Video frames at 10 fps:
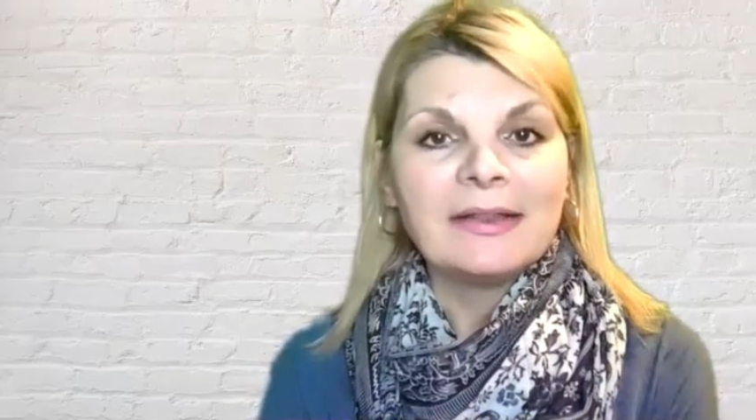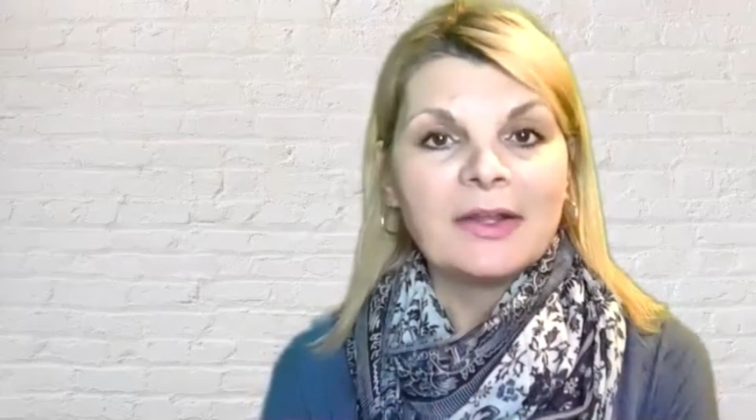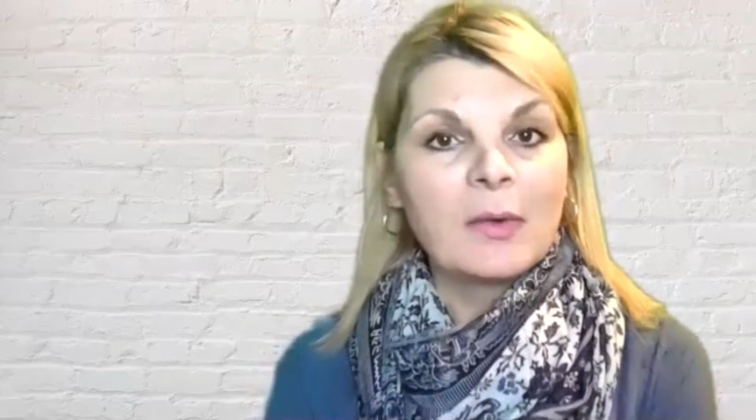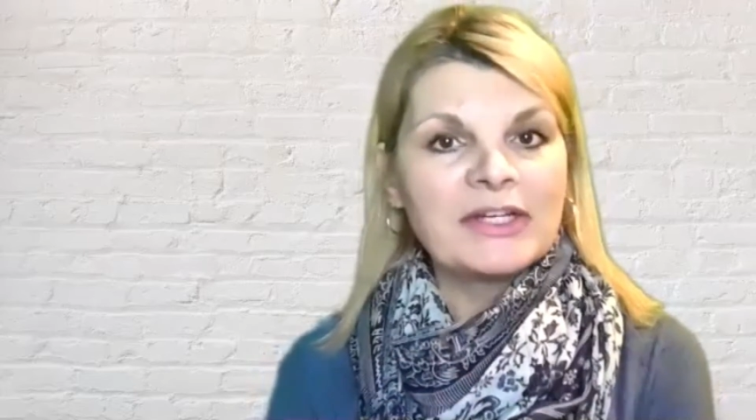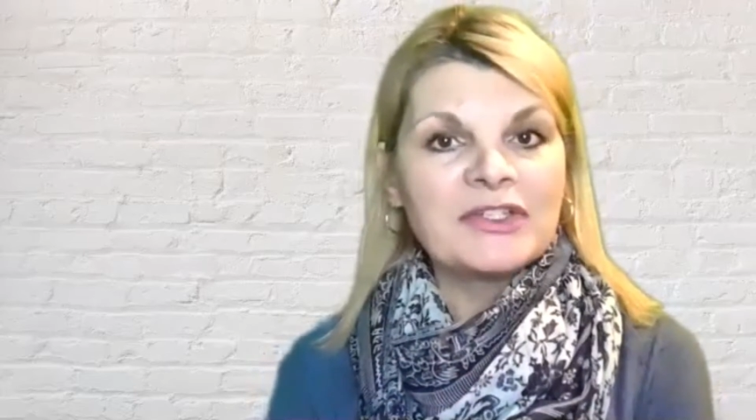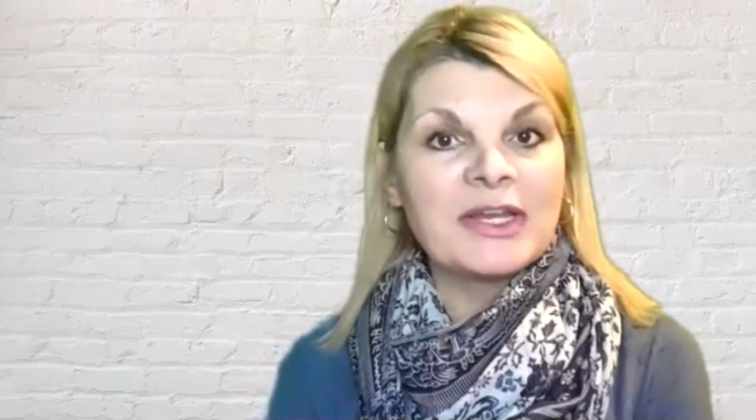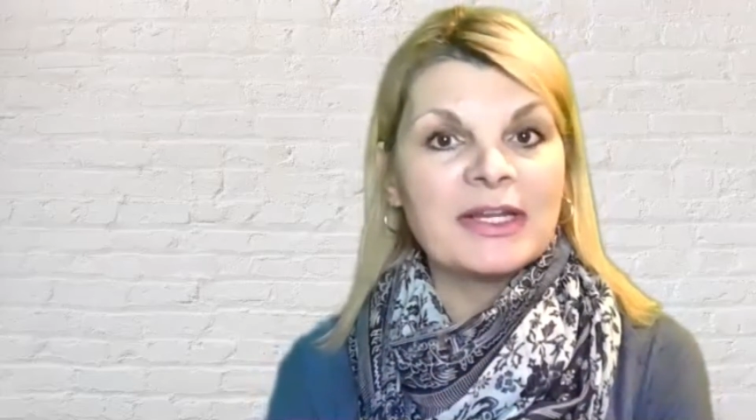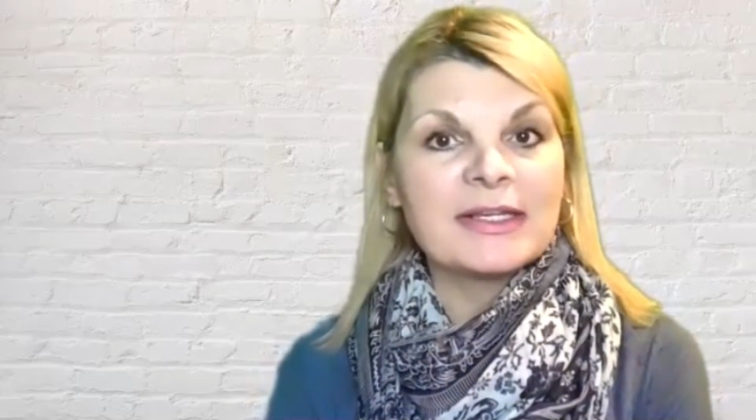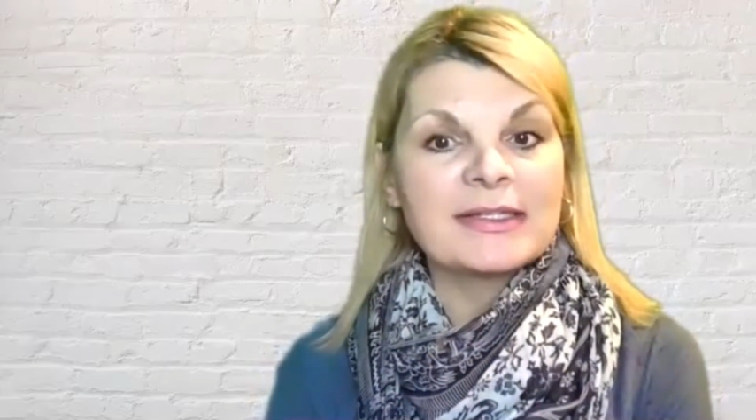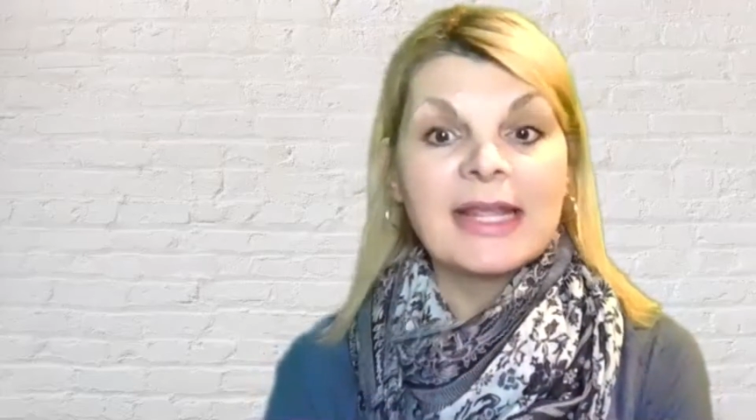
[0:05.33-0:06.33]
The question
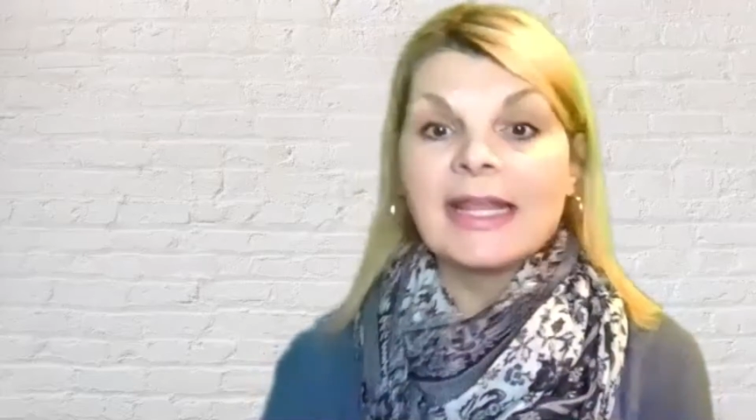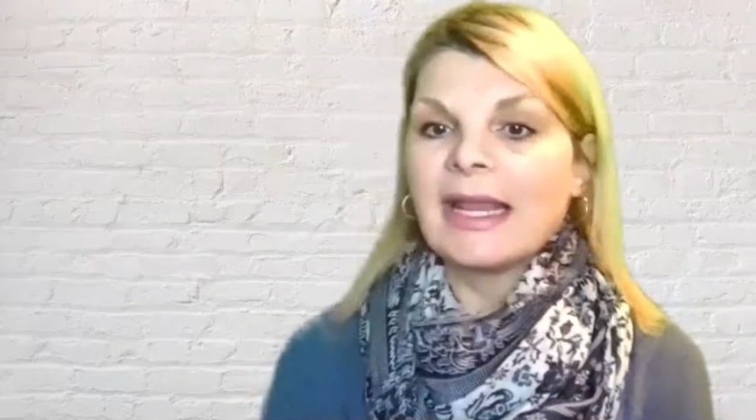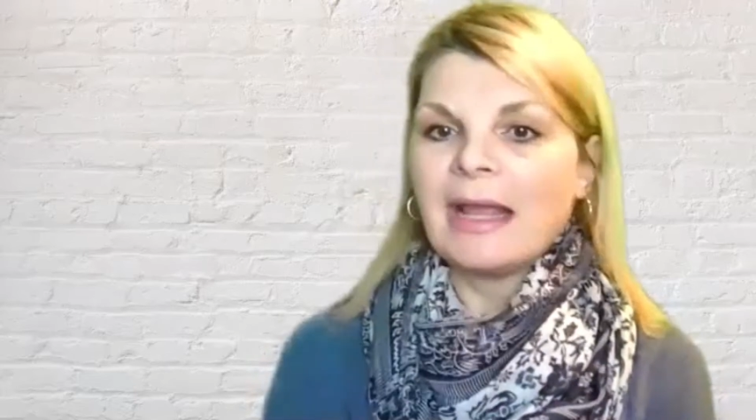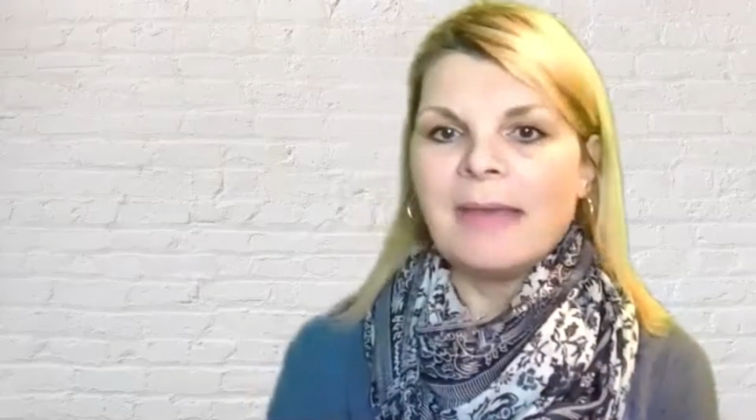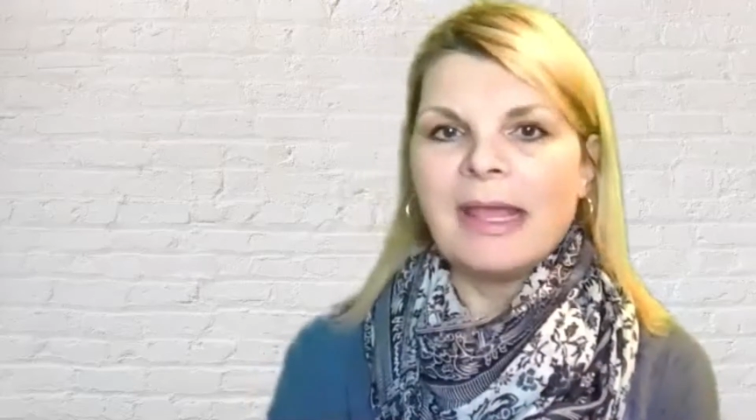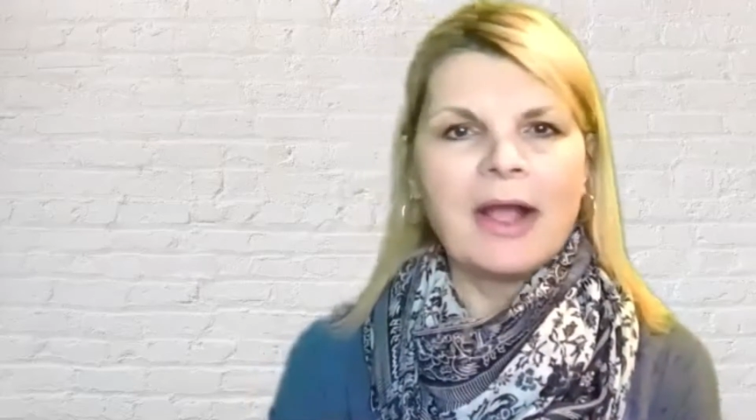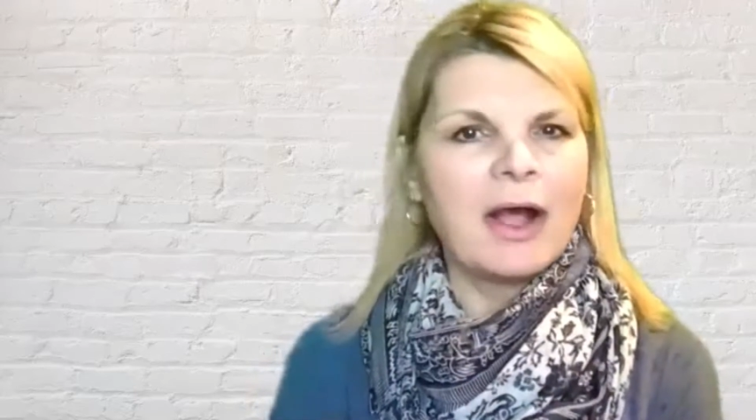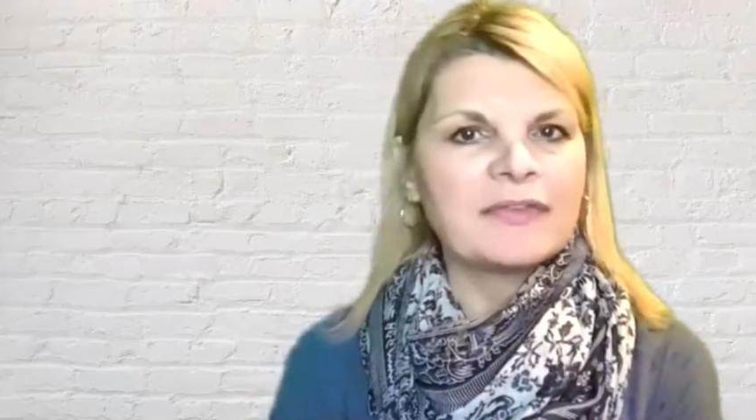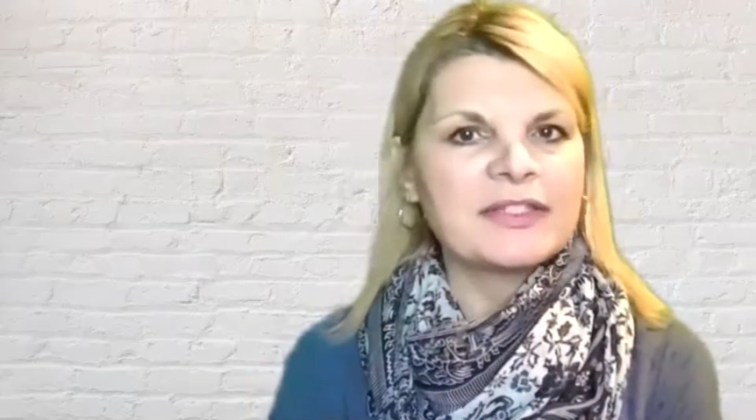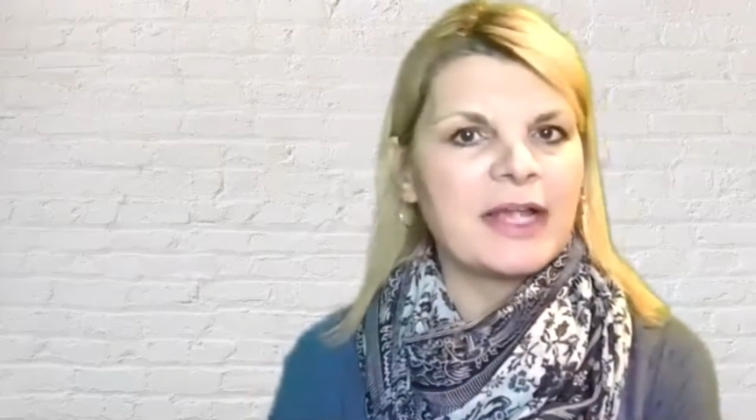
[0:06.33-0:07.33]
is, can I make
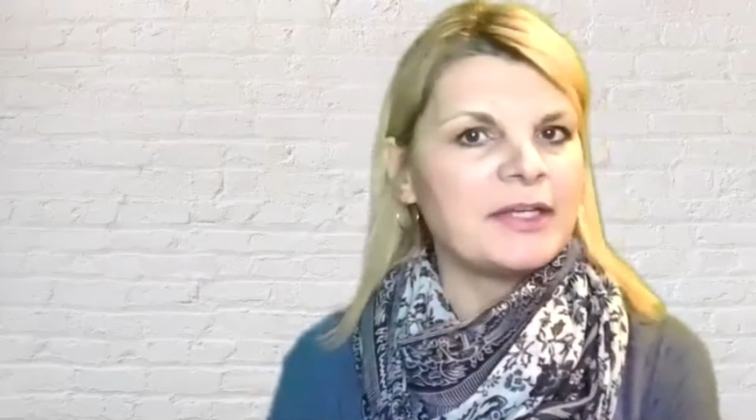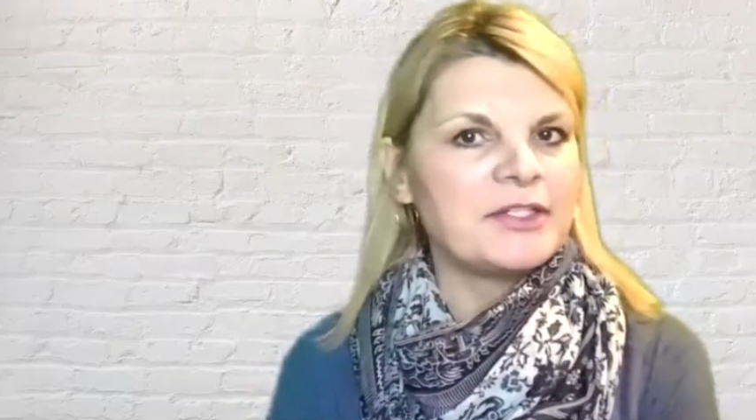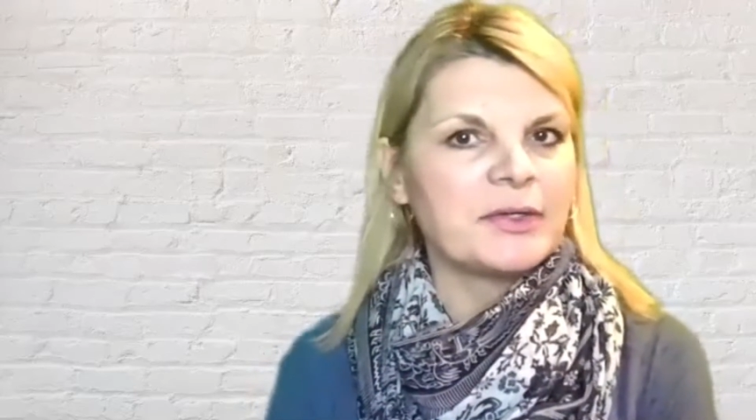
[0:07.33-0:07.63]
offside